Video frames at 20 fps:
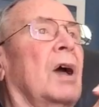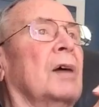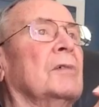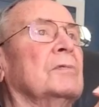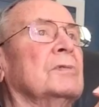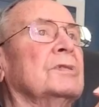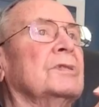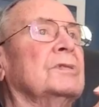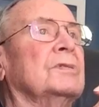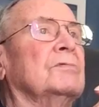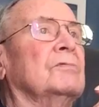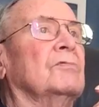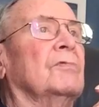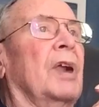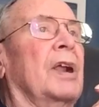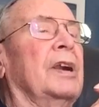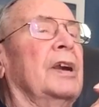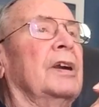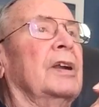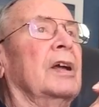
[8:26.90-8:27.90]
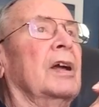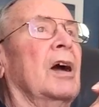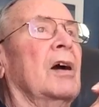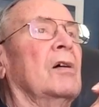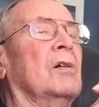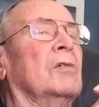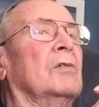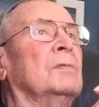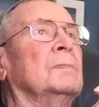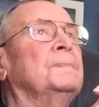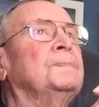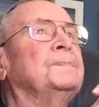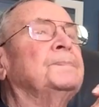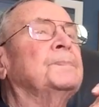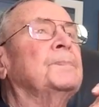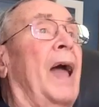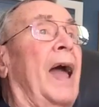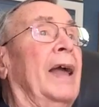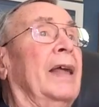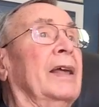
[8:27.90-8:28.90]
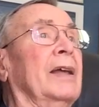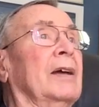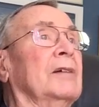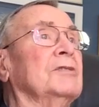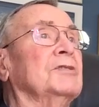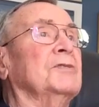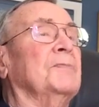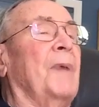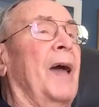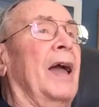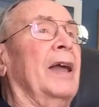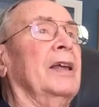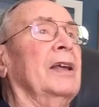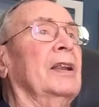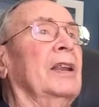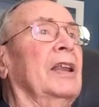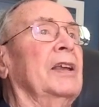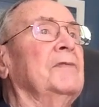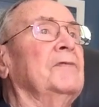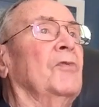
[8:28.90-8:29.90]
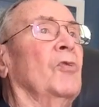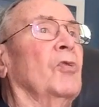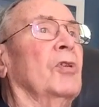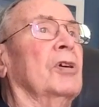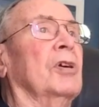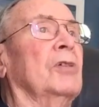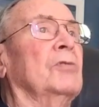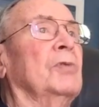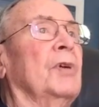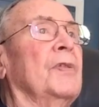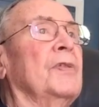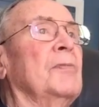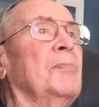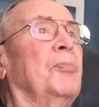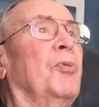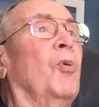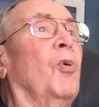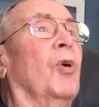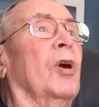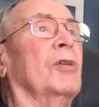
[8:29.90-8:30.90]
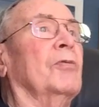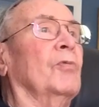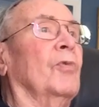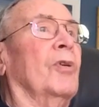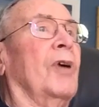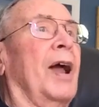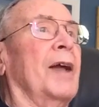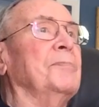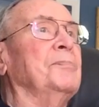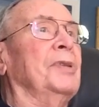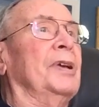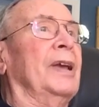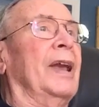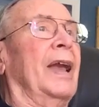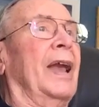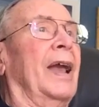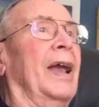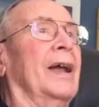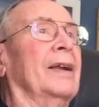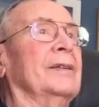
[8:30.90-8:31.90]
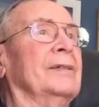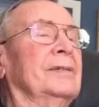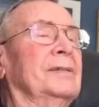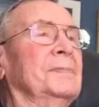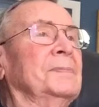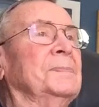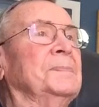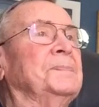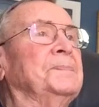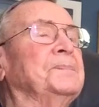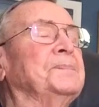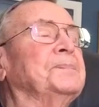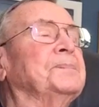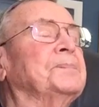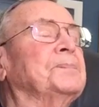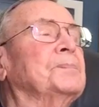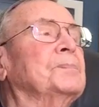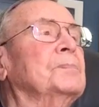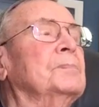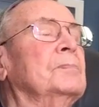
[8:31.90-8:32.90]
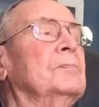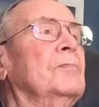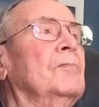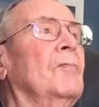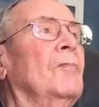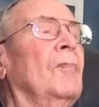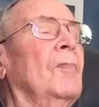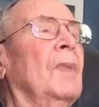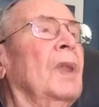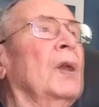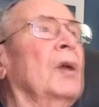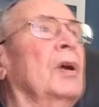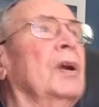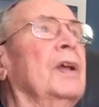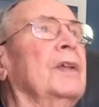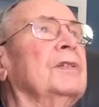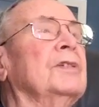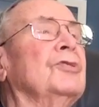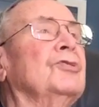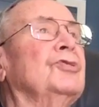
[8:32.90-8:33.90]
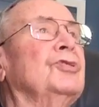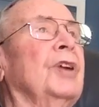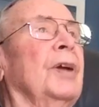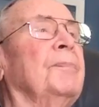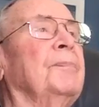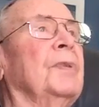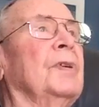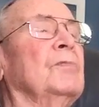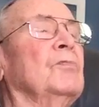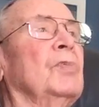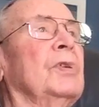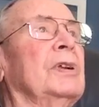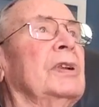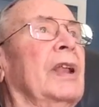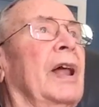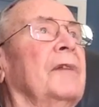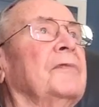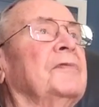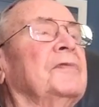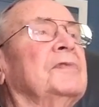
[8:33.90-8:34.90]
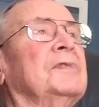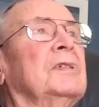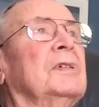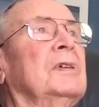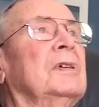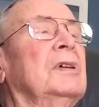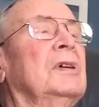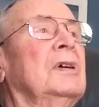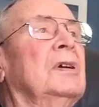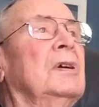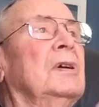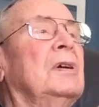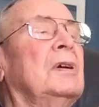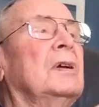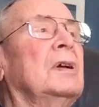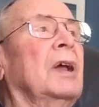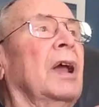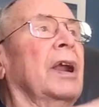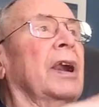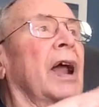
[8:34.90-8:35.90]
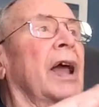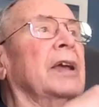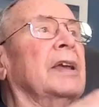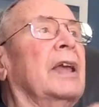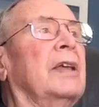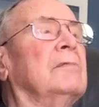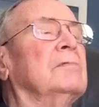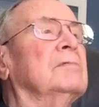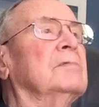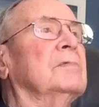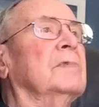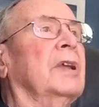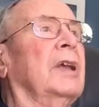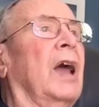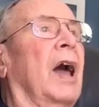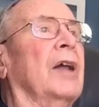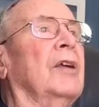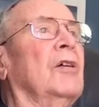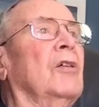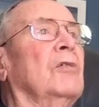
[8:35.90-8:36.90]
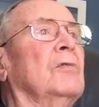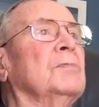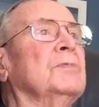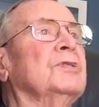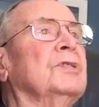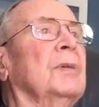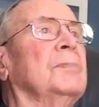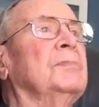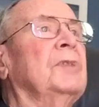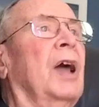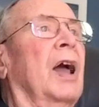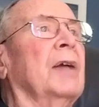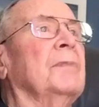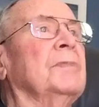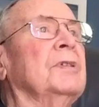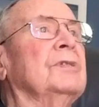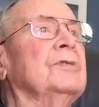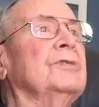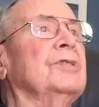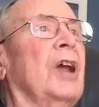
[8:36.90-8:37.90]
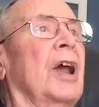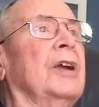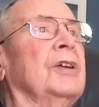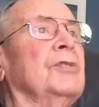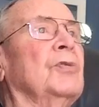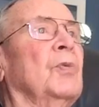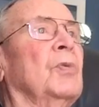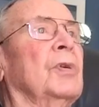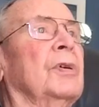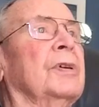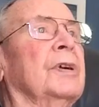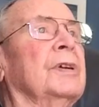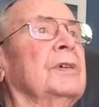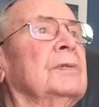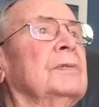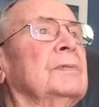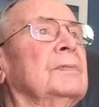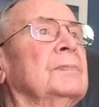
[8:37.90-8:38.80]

I was ready to go home. I was back in Livorno in the port where I began boarding the ship, and we left, and I got home sometime in January.